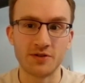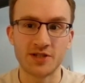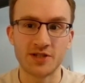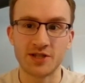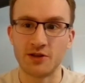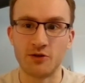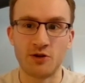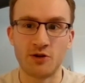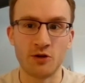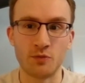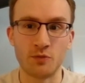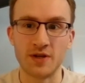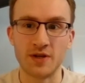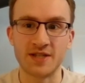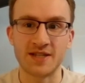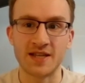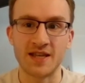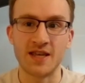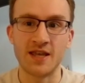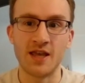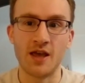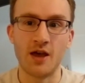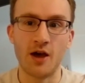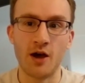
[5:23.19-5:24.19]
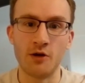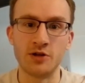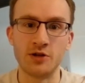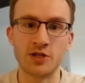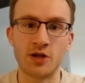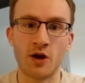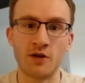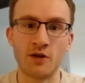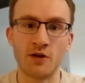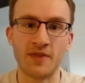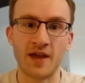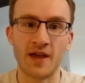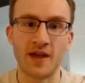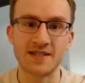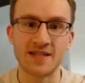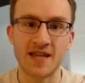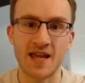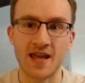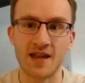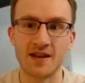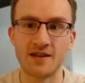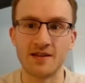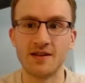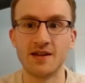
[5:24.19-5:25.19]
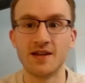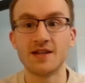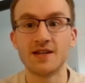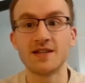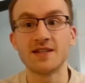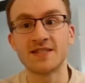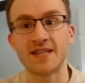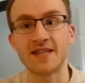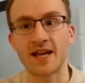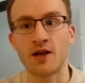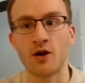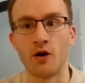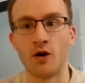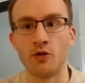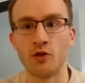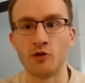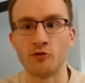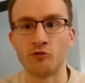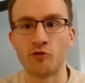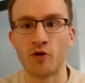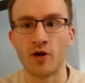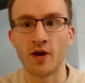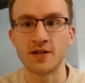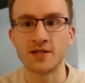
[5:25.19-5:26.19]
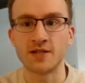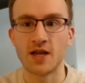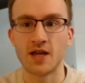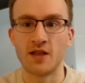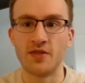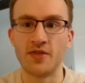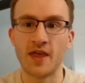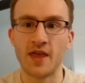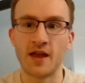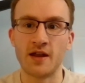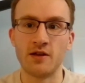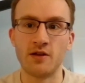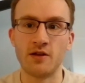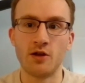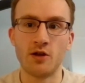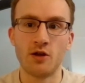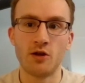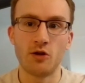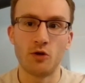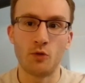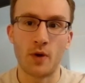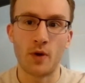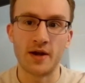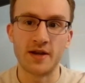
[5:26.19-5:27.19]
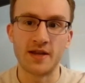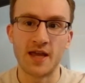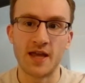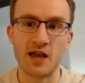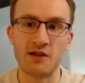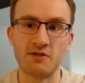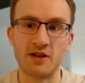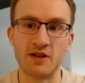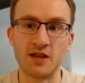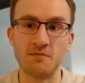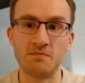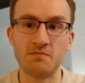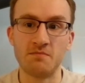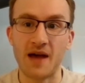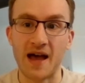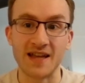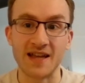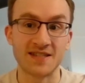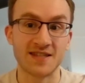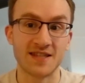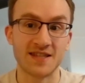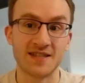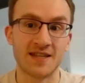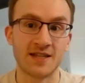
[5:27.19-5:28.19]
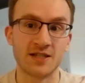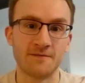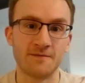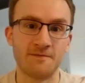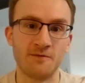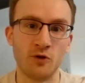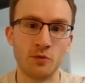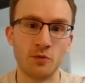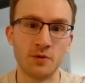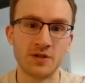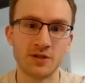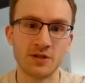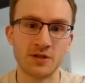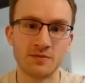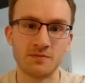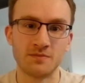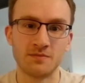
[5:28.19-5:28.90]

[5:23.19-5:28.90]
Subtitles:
So could we see Odegaard in that 10, Saka on the right, and then Nwaneri as the centre forward?